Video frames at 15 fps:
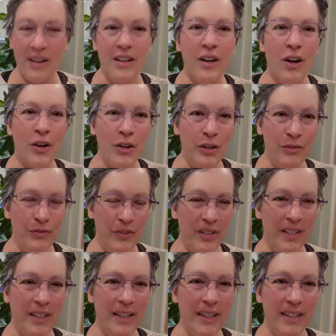Are you
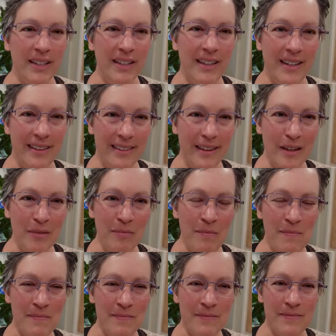feeling anything?
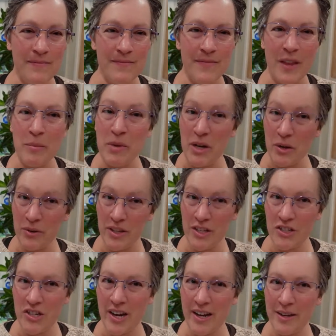Let me know in the
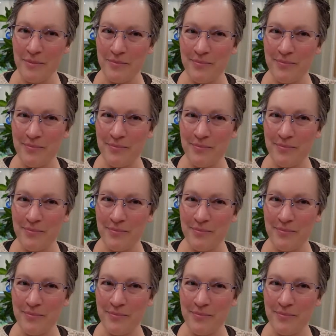chat.